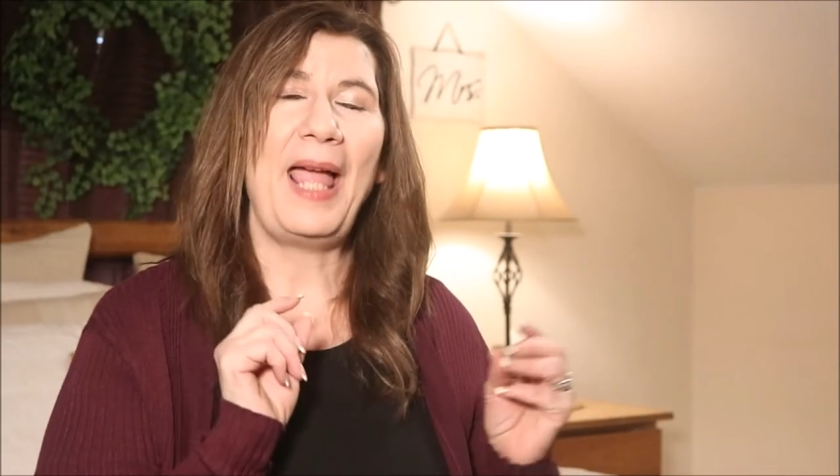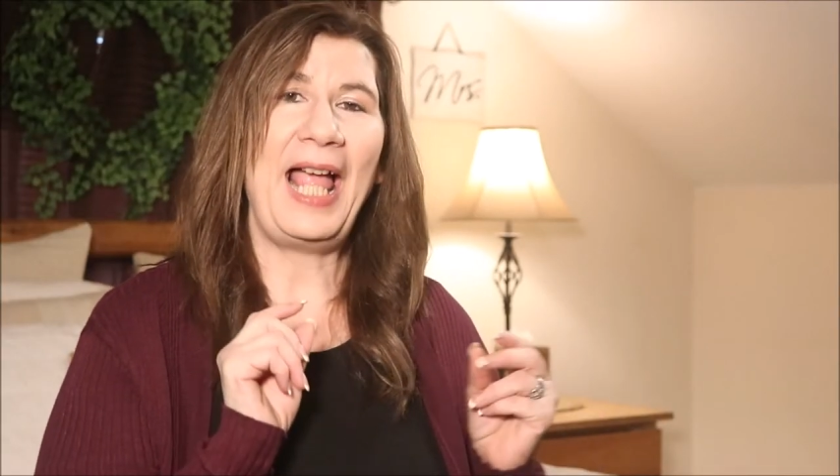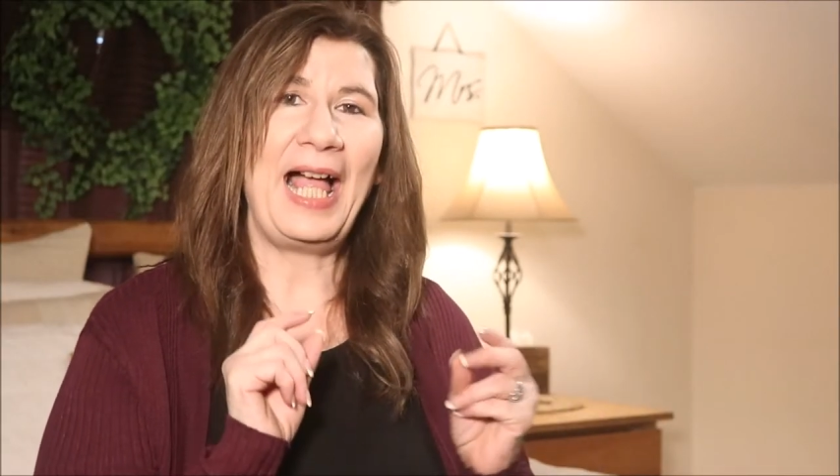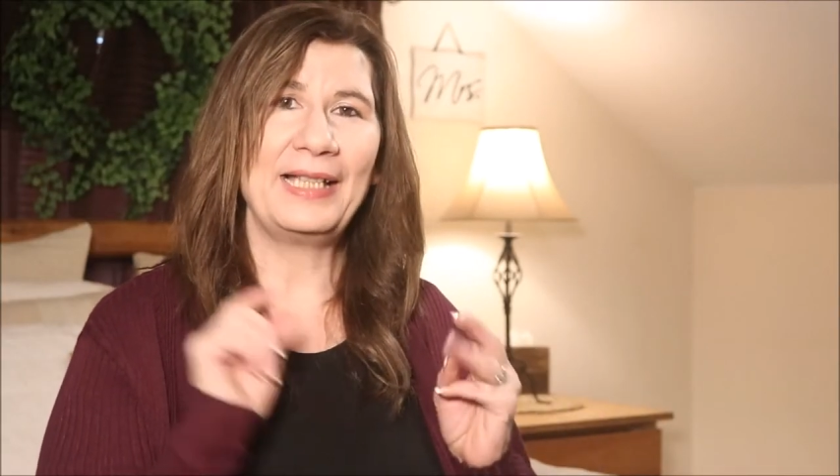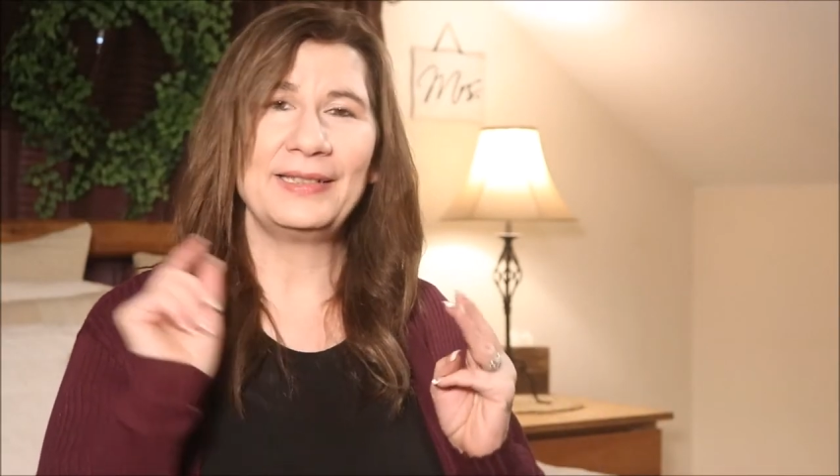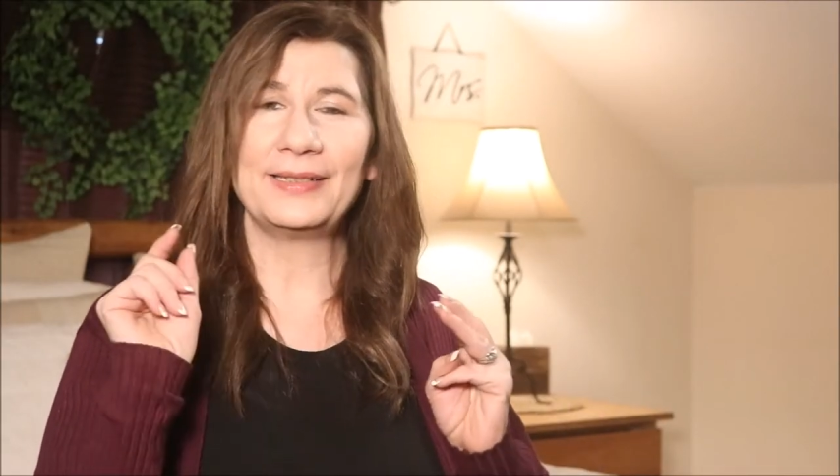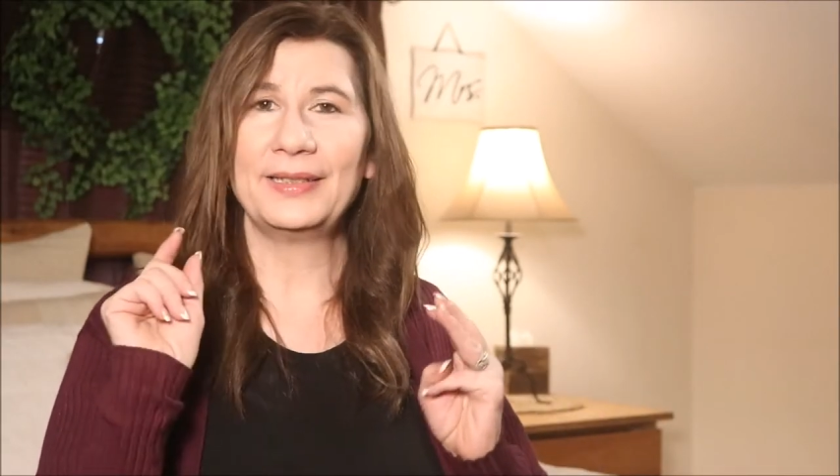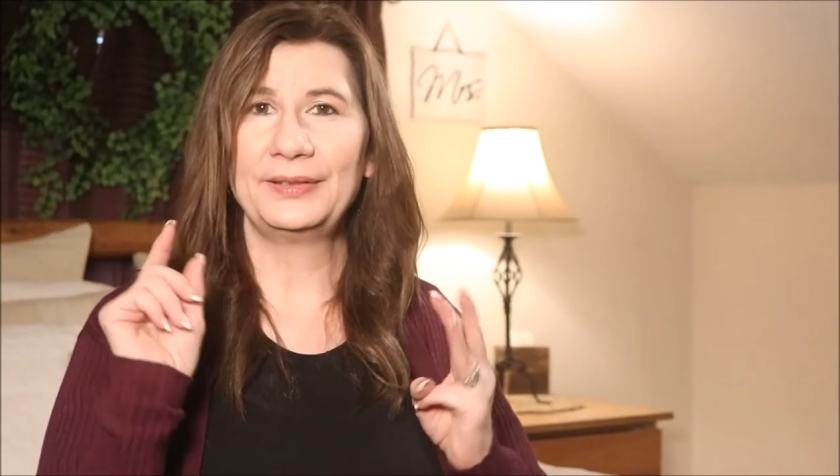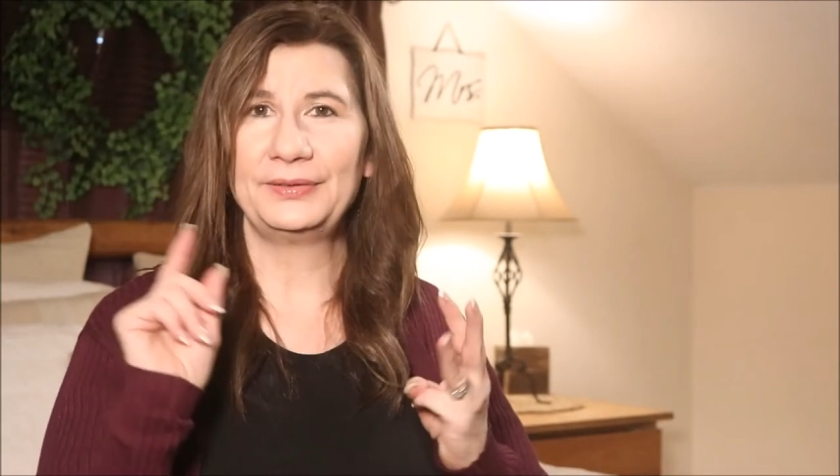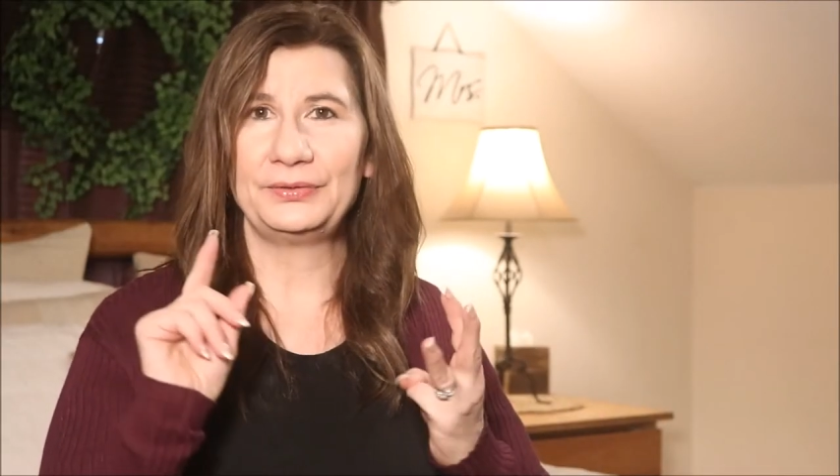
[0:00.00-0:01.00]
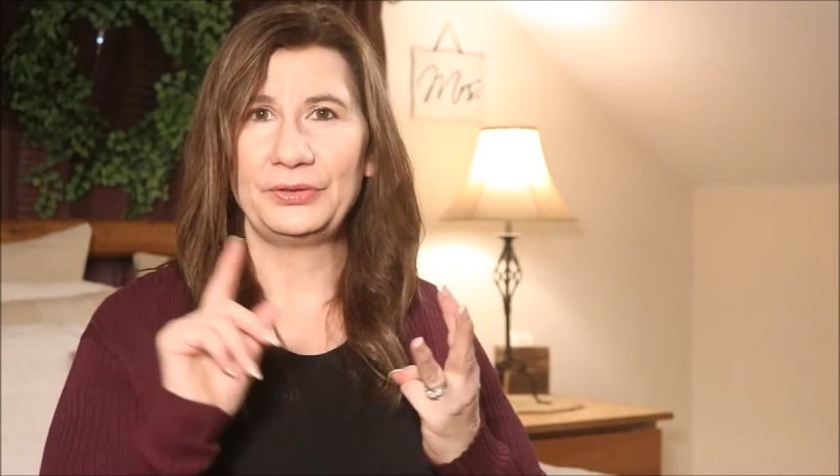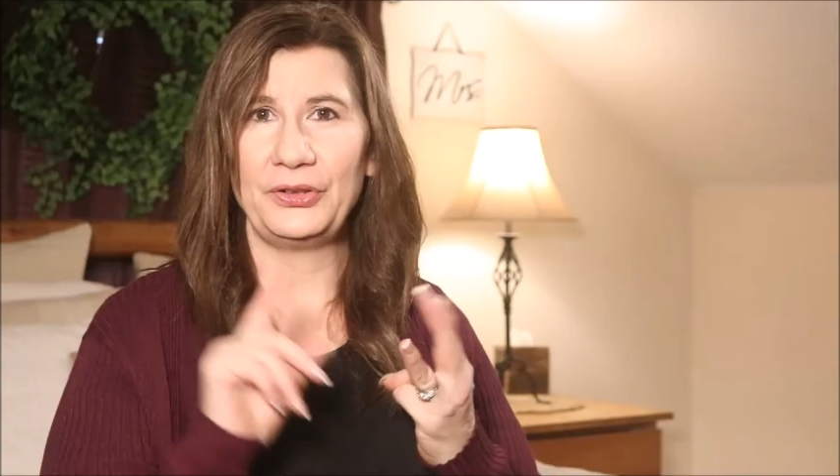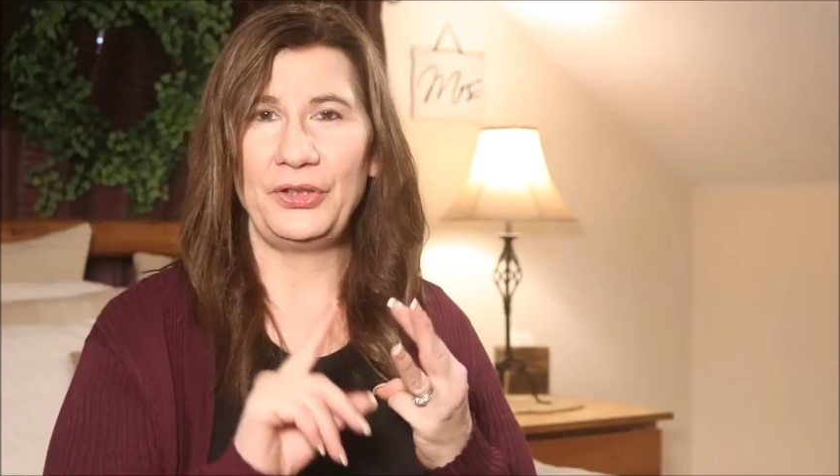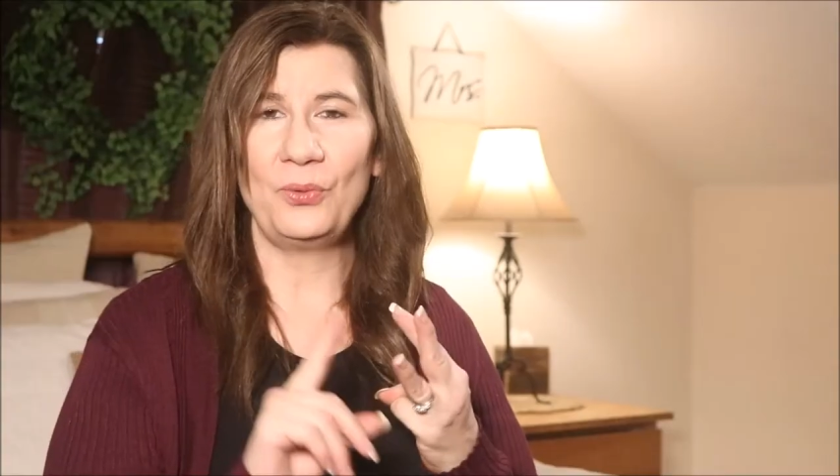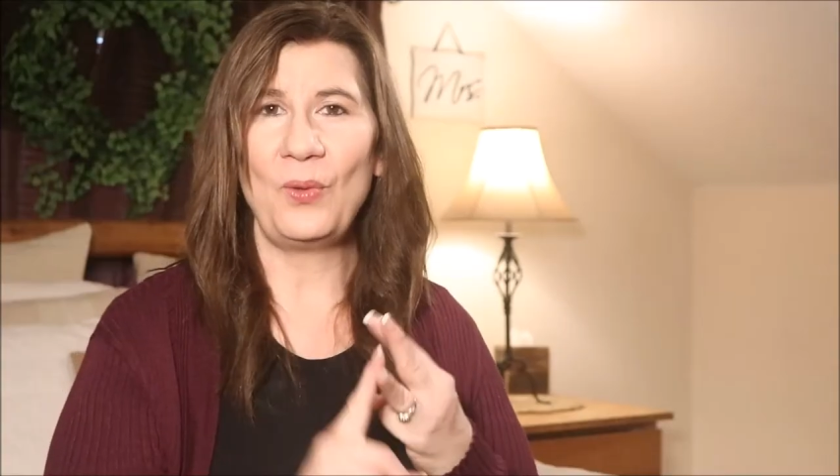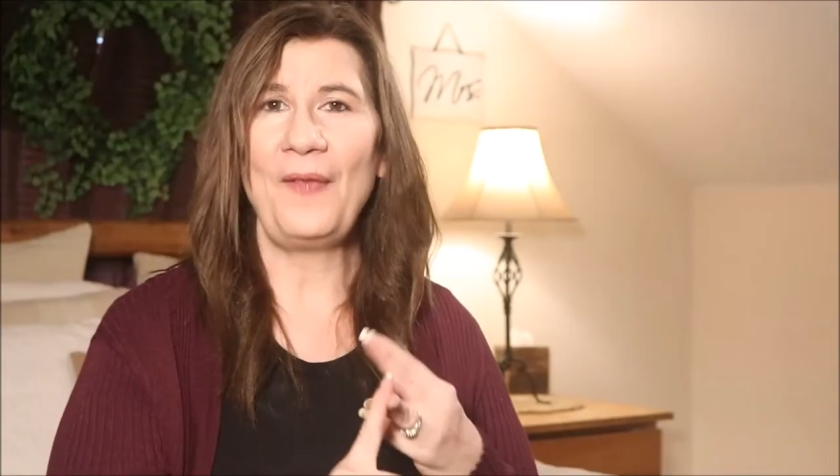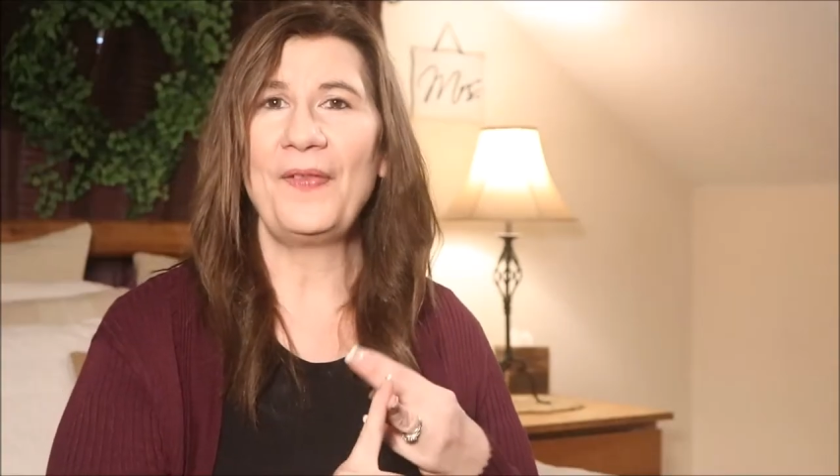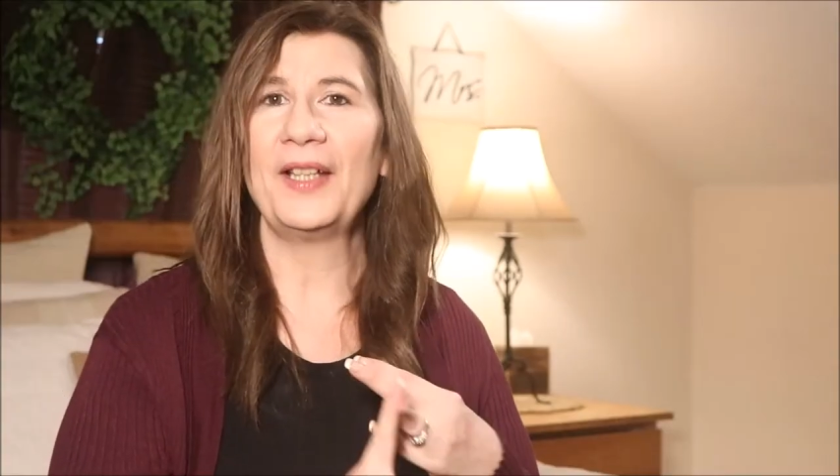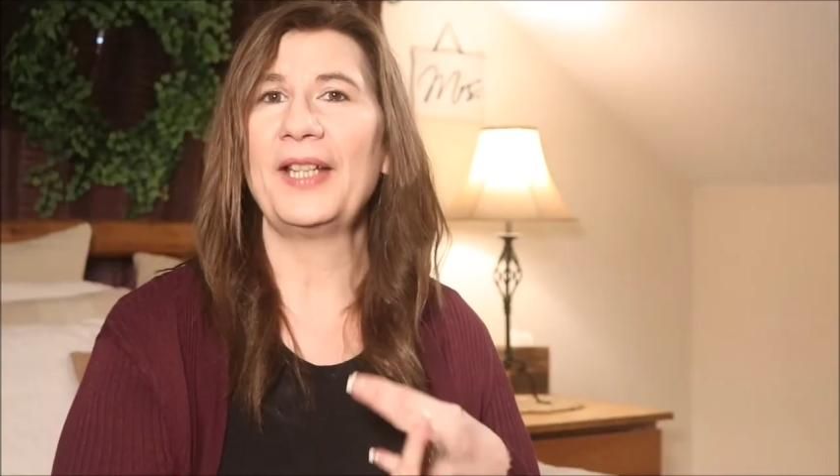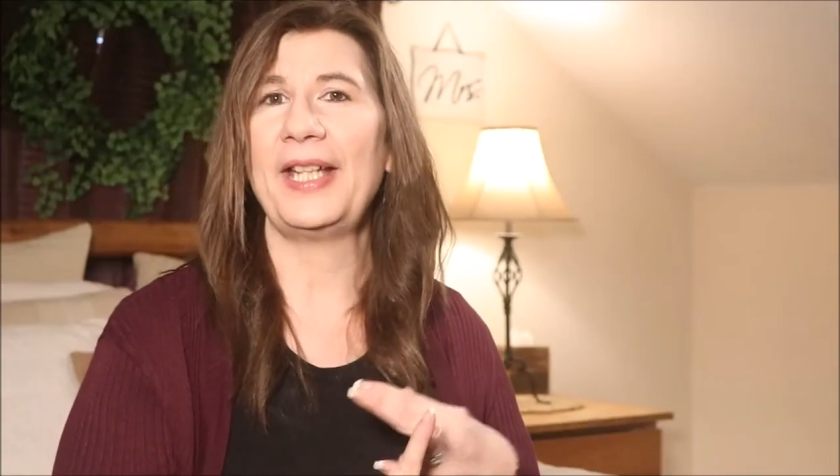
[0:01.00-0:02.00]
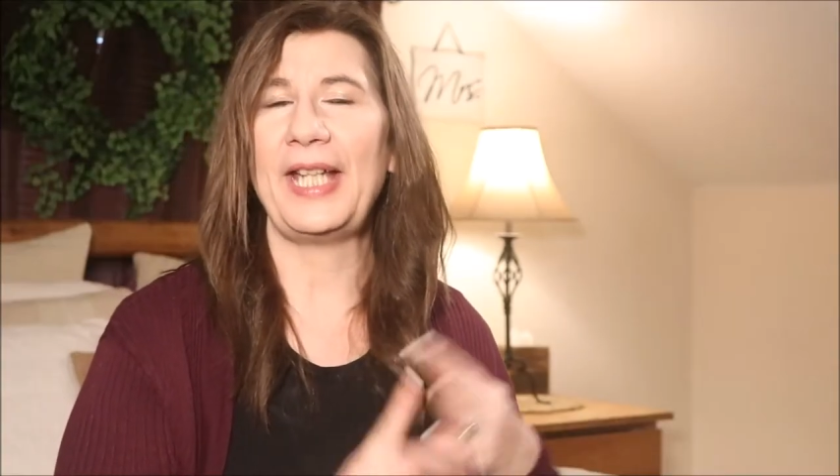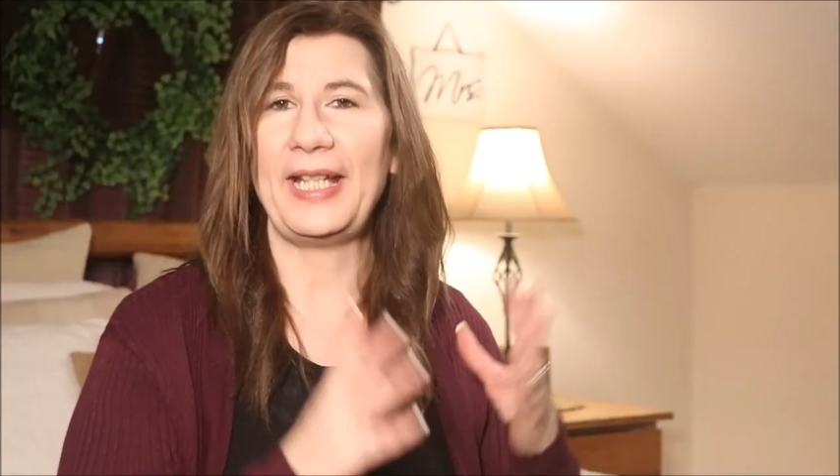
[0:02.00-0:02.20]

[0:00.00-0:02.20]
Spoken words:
And you want the light